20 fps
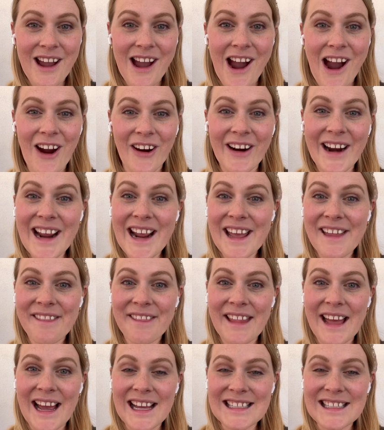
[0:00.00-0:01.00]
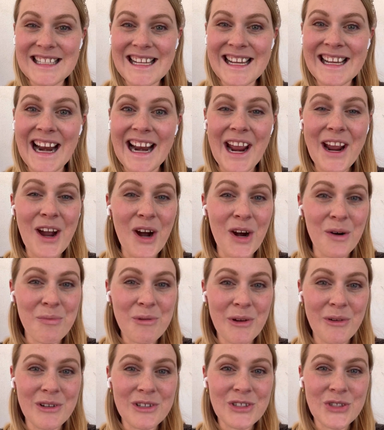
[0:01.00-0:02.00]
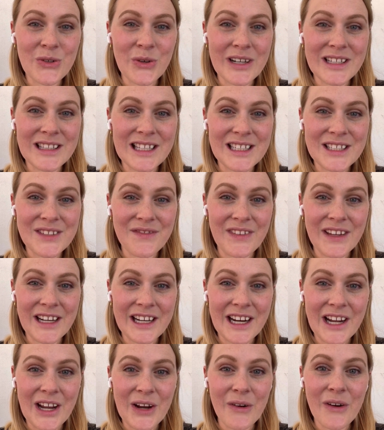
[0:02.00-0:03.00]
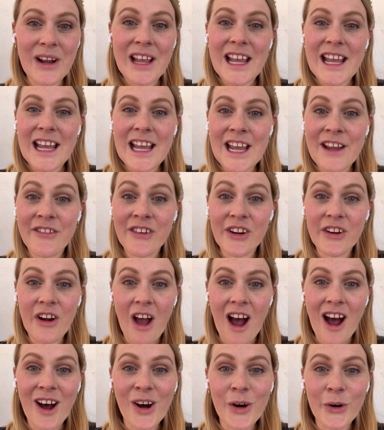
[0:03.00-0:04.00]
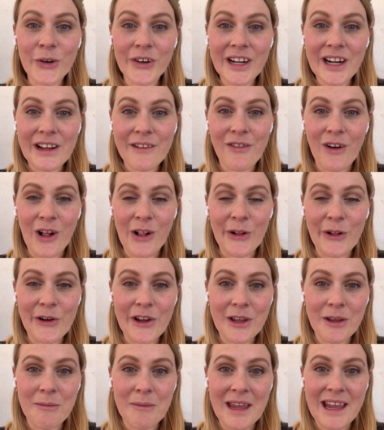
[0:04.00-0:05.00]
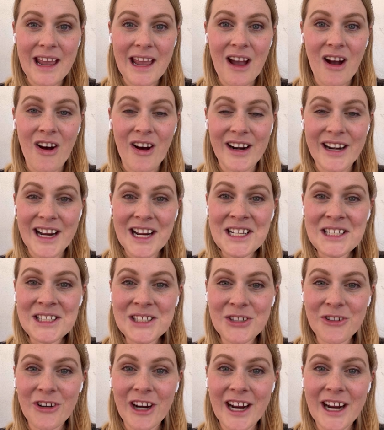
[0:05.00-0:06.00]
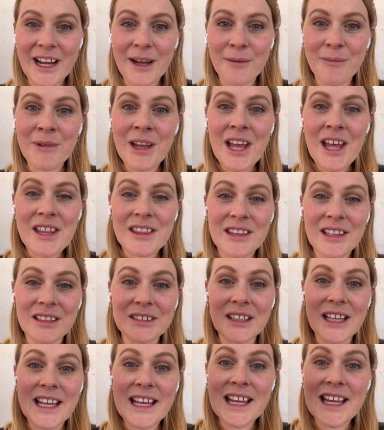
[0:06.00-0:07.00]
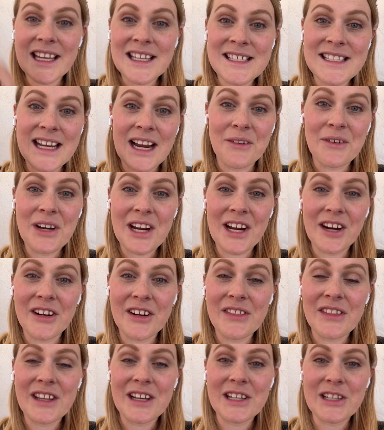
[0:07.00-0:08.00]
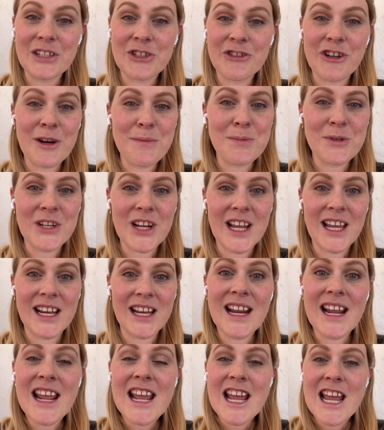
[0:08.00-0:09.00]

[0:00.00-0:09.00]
All right, and that's it. I hope you enjoyed this video. If you're not already following me on Instagram, the link is down here in the description.